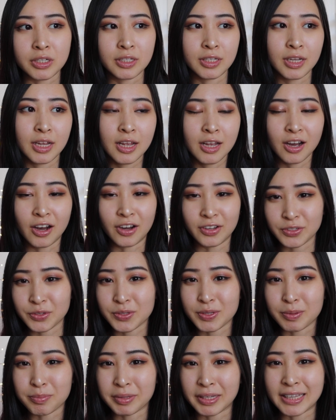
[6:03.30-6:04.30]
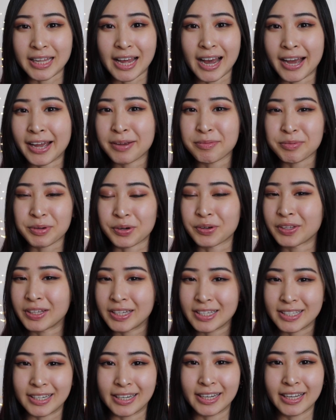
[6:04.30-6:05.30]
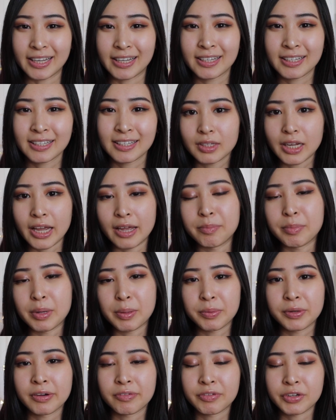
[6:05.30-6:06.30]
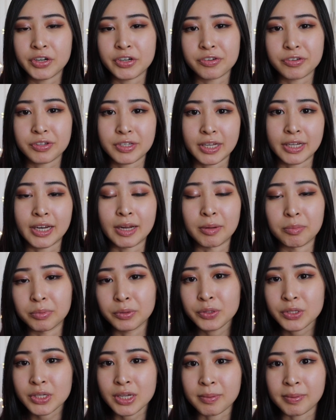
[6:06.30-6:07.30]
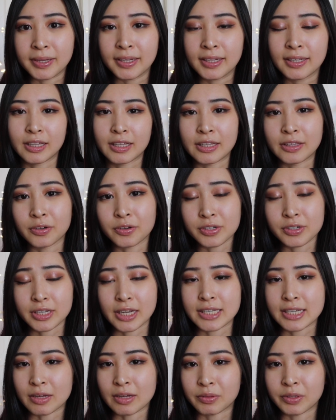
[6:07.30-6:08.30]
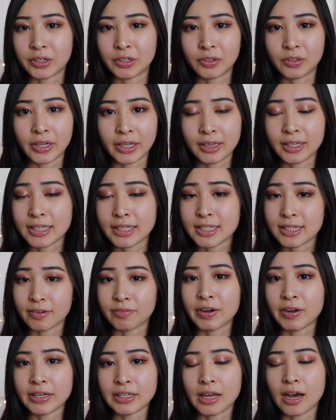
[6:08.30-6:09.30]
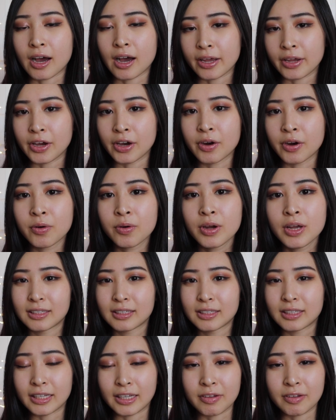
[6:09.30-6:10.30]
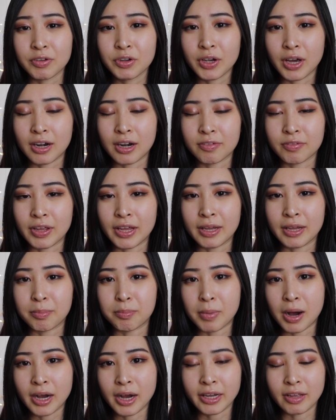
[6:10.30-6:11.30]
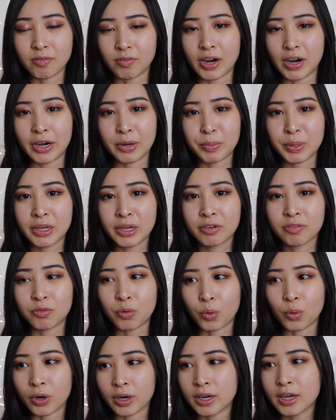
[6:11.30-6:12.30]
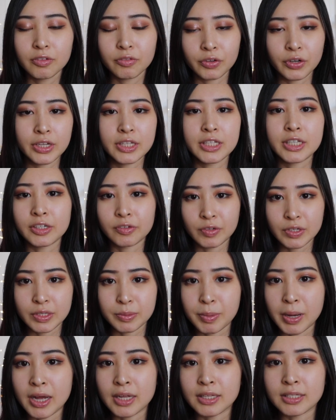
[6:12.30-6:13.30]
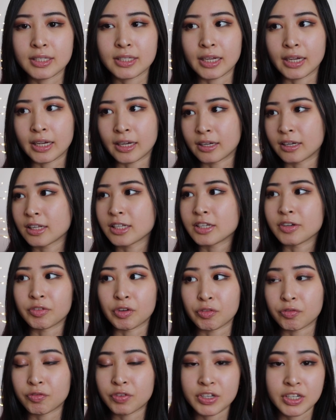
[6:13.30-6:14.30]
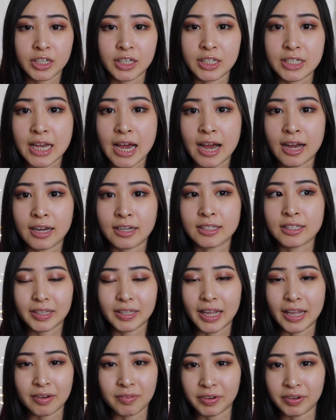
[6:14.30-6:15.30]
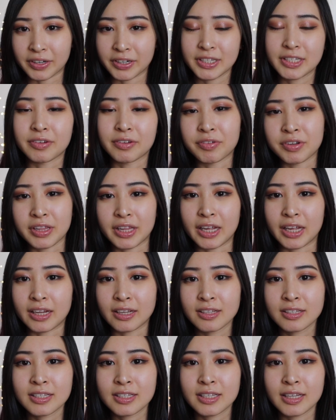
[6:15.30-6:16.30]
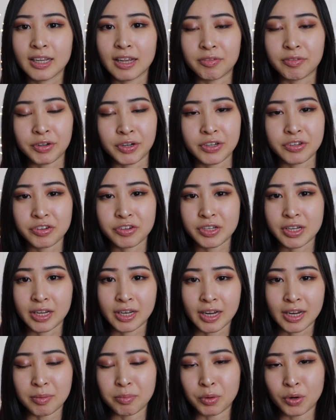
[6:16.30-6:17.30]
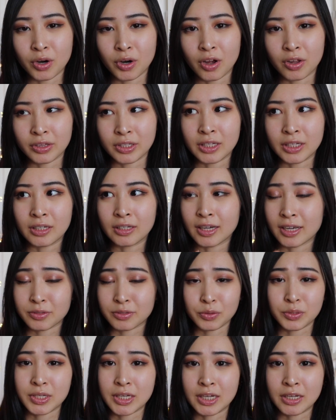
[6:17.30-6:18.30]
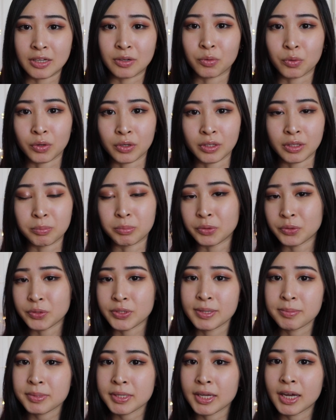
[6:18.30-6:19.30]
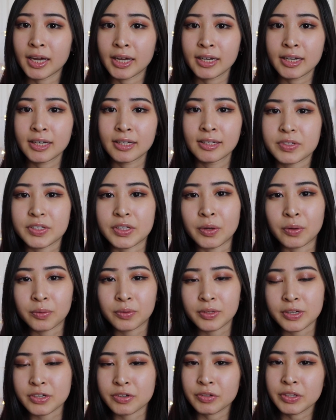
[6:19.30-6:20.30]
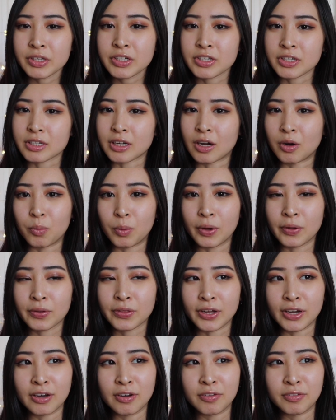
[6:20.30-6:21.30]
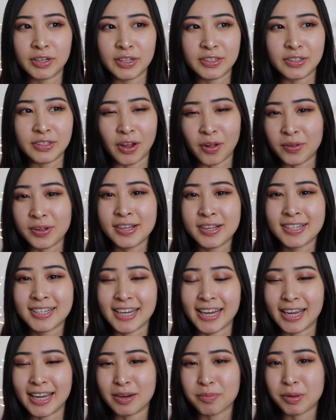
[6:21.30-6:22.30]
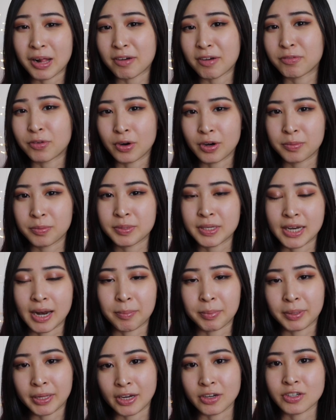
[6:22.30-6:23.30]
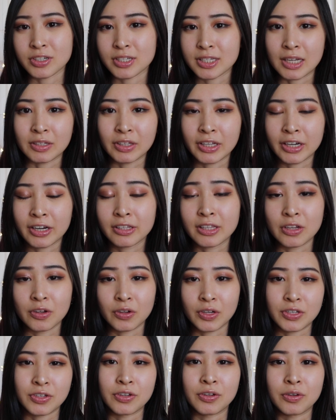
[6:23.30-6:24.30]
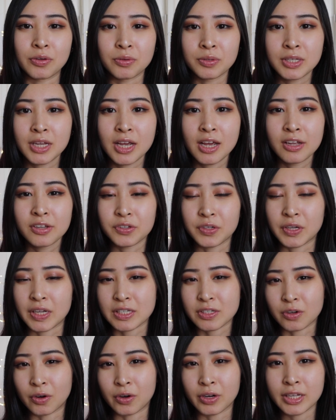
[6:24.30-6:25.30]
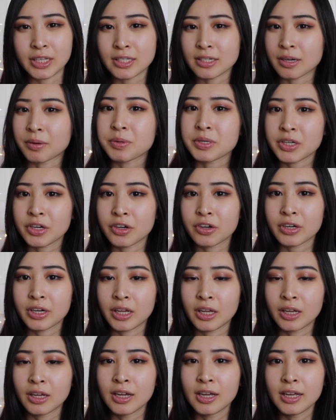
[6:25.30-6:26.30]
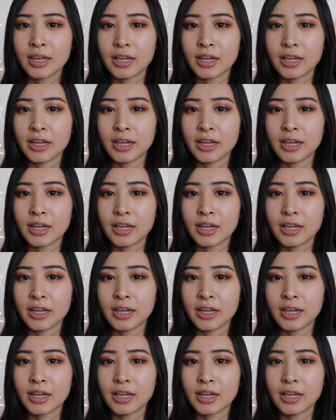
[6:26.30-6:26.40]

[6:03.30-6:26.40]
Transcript: is also something that I am currently studying. And maybe if you're interested in blue teaming, then there are sites out there like LetsDefend.io that give you kind of a mock environment for, for incident response and different phishing attacks and various different things if you're interested in more on the SOC or the blue team side. So there's really just a wealth of knowledge and platforms and applications out there that you can use to get started in cybersecurity.